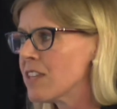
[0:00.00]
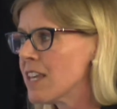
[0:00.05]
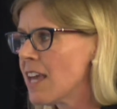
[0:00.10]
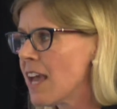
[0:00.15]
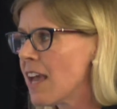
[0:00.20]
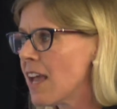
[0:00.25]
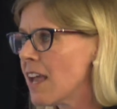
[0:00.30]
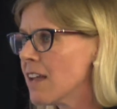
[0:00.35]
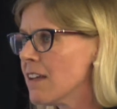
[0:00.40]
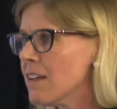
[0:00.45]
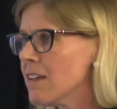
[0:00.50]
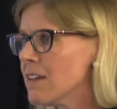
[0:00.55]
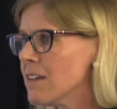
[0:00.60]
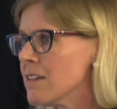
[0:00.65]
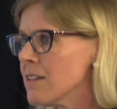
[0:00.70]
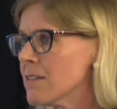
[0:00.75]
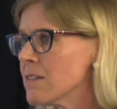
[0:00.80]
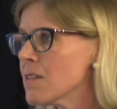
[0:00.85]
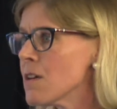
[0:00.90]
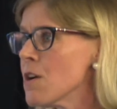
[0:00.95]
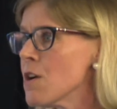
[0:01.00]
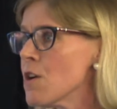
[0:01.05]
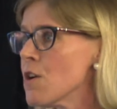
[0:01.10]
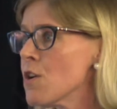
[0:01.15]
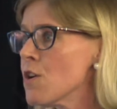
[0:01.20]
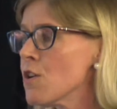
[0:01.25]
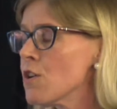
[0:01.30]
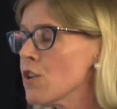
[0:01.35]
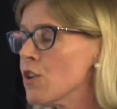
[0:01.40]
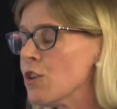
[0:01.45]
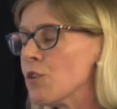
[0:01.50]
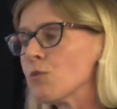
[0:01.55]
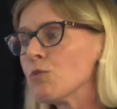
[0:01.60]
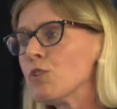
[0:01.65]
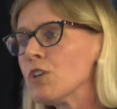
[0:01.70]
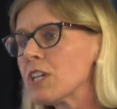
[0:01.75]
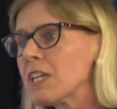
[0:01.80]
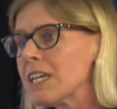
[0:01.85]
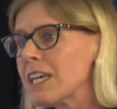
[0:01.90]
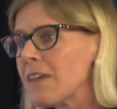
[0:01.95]
gate is,
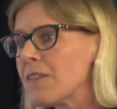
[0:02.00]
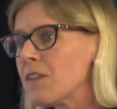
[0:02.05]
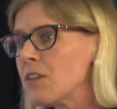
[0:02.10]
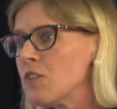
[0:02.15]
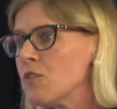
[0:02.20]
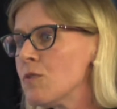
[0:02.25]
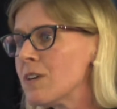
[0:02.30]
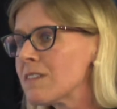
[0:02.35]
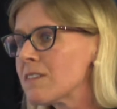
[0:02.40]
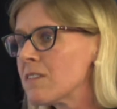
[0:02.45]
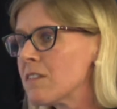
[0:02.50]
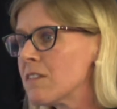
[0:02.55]
looking at the U.S.